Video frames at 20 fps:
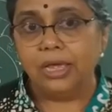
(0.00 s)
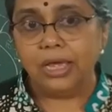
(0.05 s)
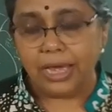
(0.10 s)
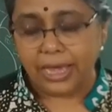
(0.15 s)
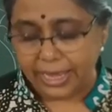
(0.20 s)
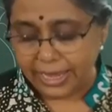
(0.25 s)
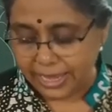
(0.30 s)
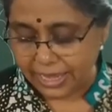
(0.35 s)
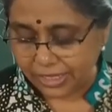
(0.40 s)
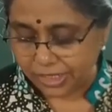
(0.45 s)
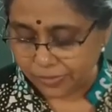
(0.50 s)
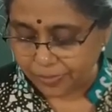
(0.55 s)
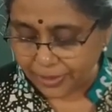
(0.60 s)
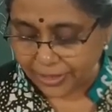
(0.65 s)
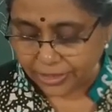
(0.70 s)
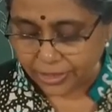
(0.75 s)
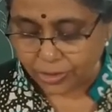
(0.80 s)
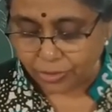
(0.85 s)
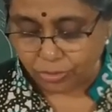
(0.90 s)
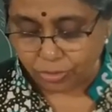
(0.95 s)
I
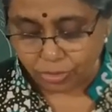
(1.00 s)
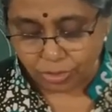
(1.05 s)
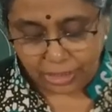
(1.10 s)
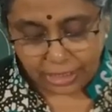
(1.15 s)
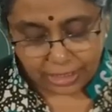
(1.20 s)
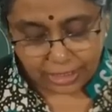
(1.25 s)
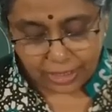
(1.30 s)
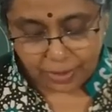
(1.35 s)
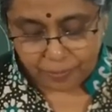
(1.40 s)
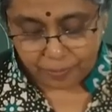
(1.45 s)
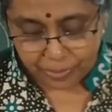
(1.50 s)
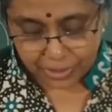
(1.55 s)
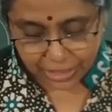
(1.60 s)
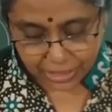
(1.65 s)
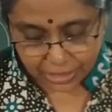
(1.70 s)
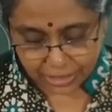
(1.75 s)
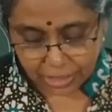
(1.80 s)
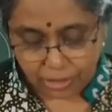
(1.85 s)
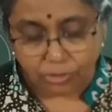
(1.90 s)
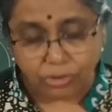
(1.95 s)
expect you to take a
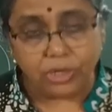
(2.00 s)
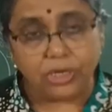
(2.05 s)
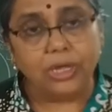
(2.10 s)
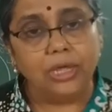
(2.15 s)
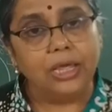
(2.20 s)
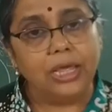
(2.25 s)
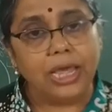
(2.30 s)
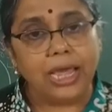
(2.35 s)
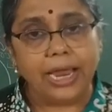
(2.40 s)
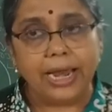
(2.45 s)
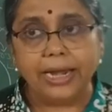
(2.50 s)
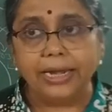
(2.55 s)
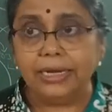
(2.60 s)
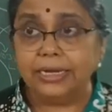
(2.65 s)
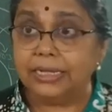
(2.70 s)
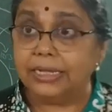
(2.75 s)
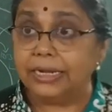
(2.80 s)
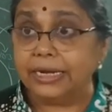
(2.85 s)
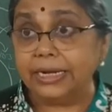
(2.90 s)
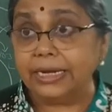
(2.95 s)
printout
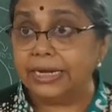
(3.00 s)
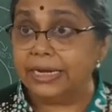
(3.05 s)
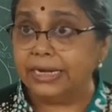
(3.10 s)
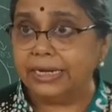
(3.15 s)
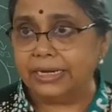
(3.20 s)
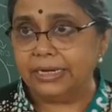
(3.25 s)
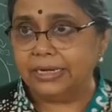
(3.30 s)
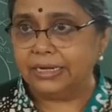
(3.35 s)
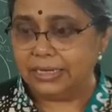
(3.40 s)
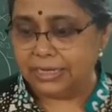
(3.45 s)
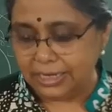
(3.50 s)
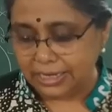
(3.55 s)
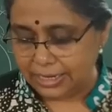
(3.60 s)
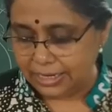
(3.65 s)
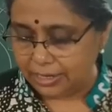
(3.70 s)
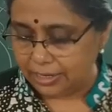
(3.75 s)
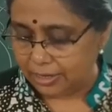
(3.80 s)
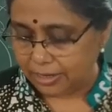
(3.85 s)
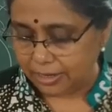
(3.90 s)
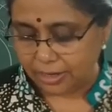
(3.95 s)
and read till
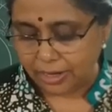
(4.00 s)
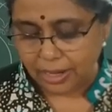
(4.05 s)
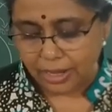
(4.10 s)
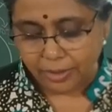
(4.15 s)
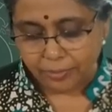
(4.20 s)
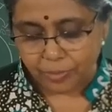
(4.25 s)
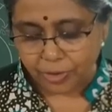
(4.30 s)
here.